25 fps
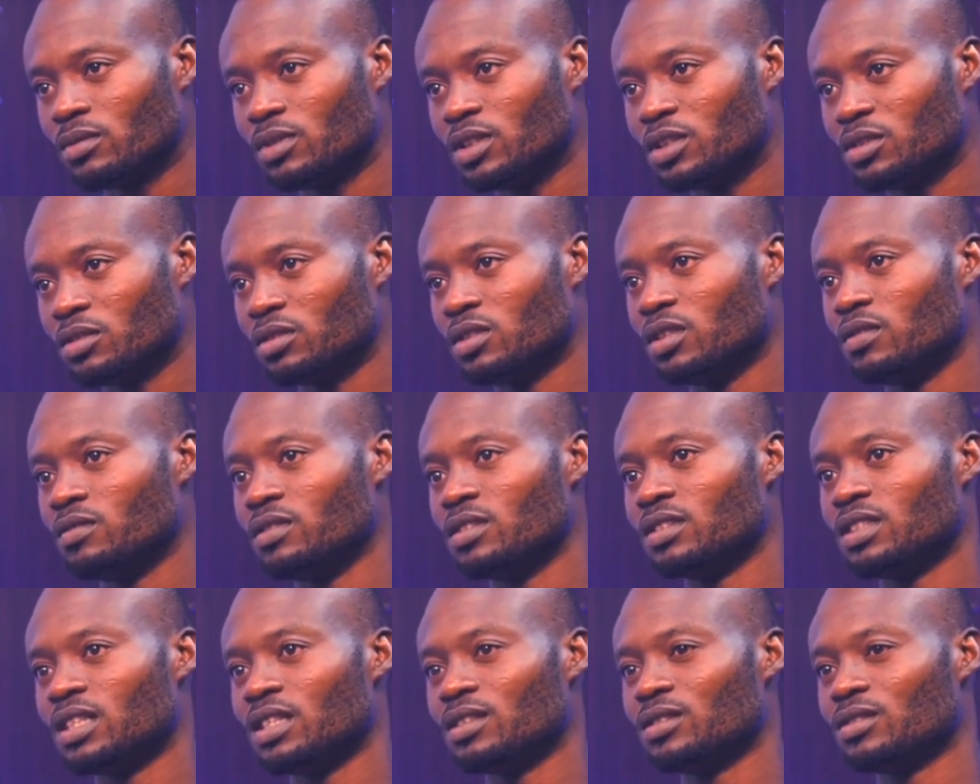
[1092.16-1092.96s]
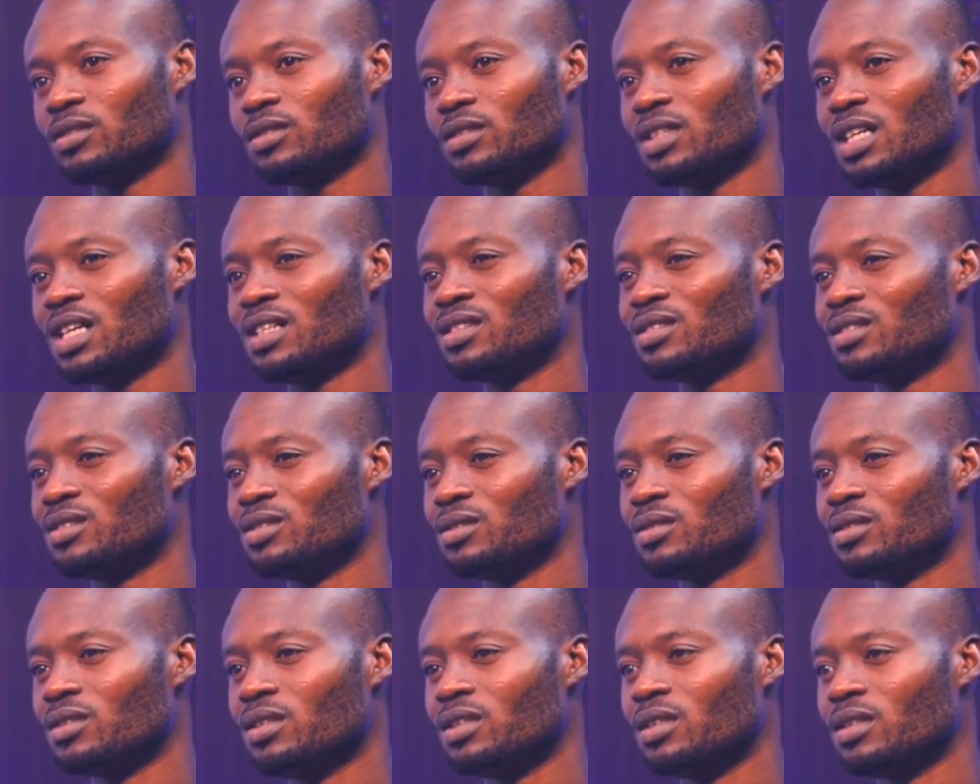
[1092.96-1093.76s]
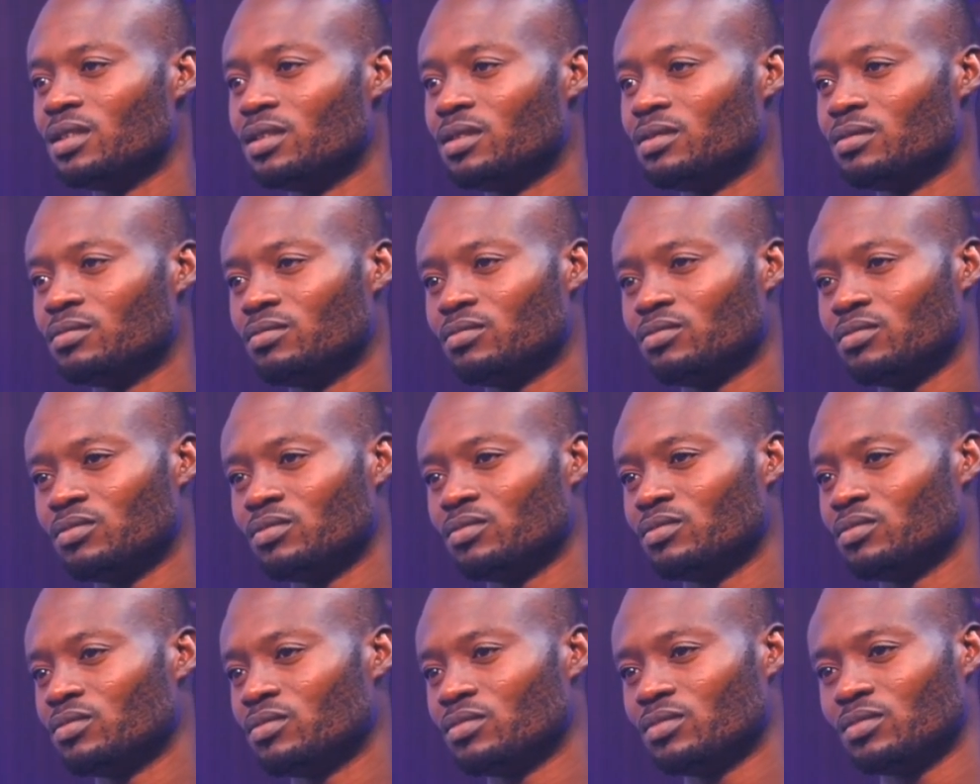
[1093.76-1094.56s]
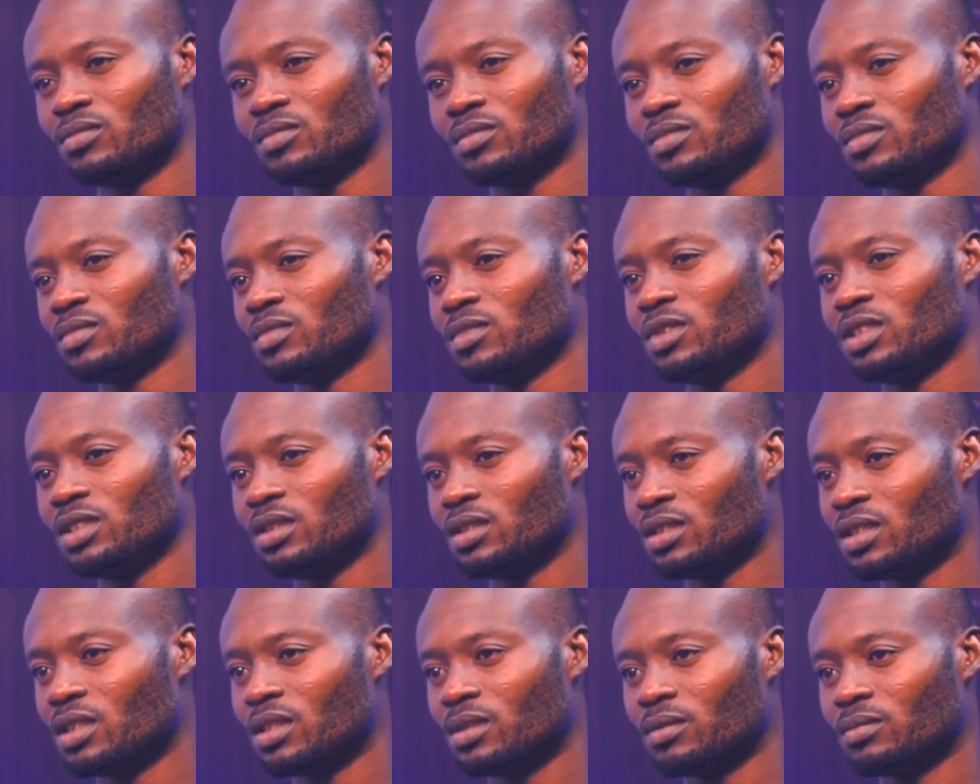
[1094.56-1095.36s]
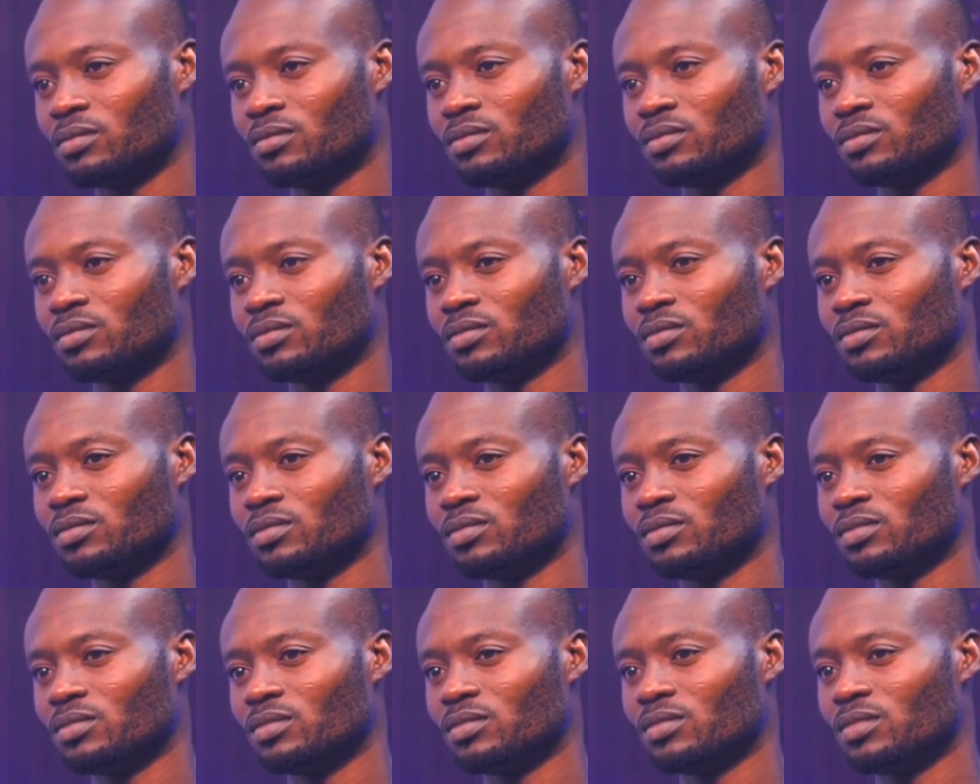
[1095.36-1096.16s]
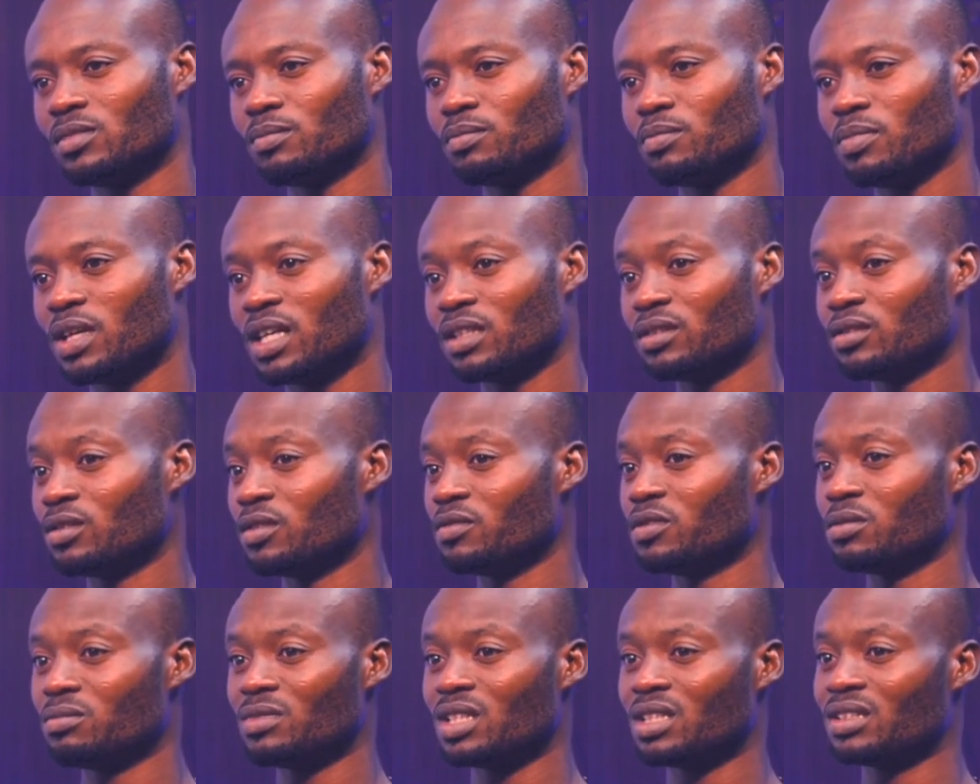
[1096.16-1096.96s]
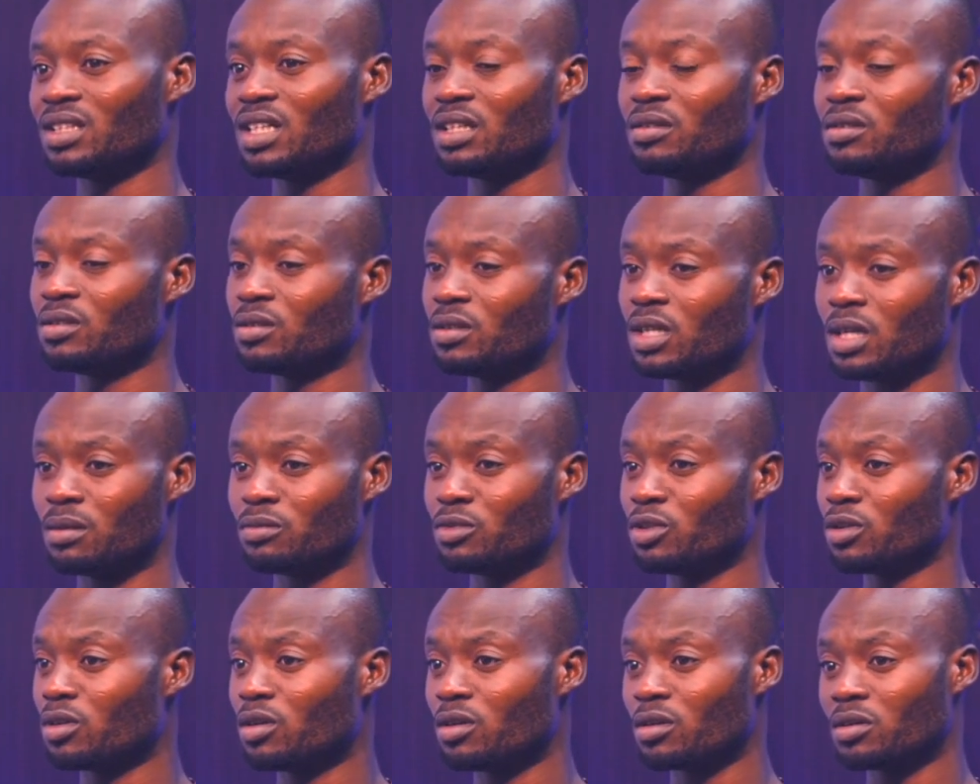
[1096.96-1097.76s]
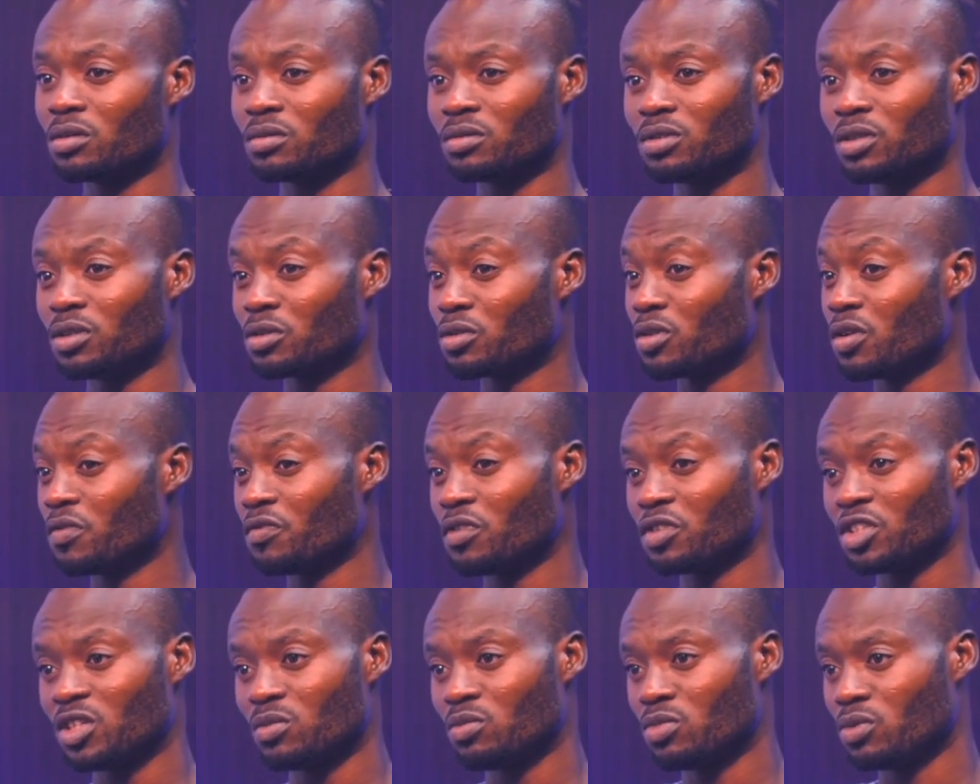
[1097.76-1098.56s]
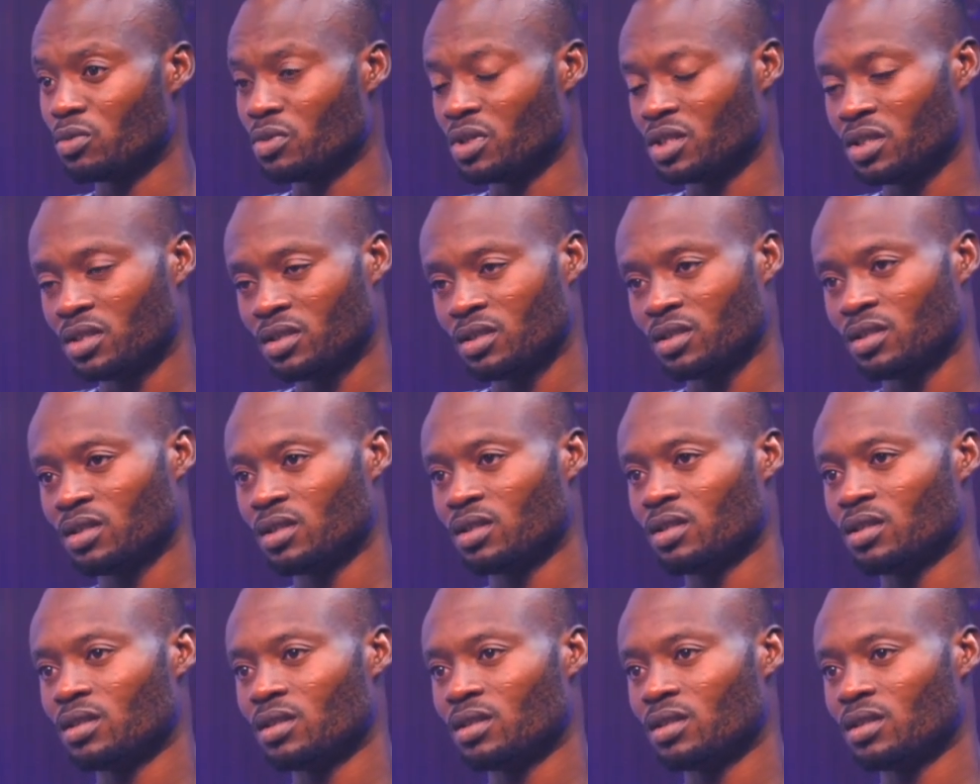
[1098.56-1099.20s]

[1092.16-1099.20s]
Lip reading: they should leave the site. So that is the only thing, part of him that I'm not comfortable with.